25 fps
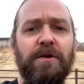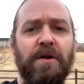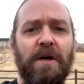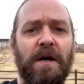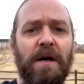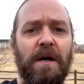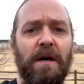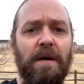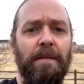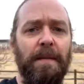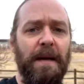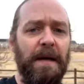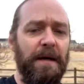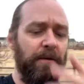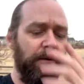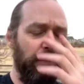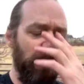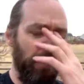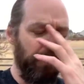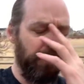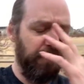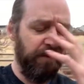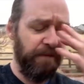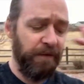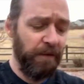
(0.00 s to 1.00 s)
I grew
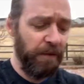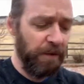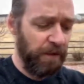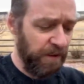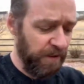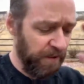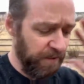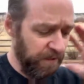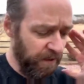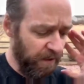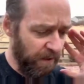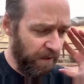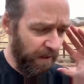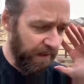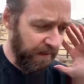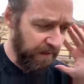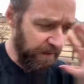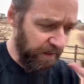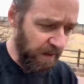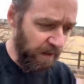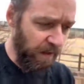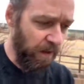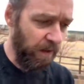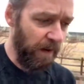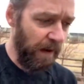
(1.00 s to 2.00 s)
up in Florida, so I
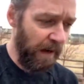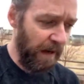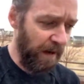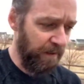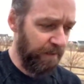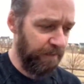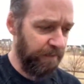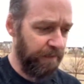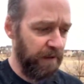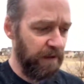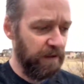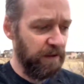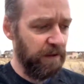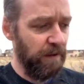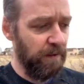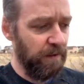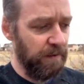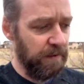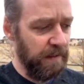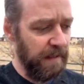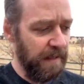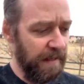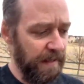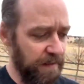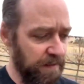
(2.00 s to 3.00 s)
know how to fish those
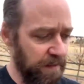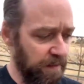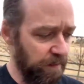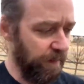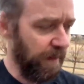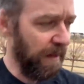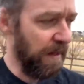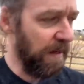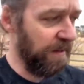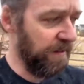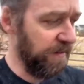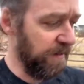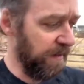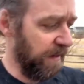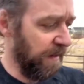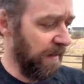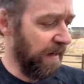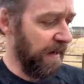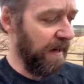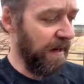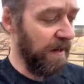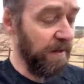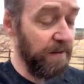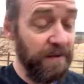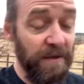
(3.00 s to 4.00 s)
lakes and ponds and
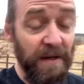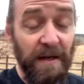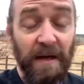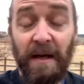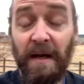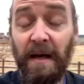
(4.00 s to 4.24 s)
canals,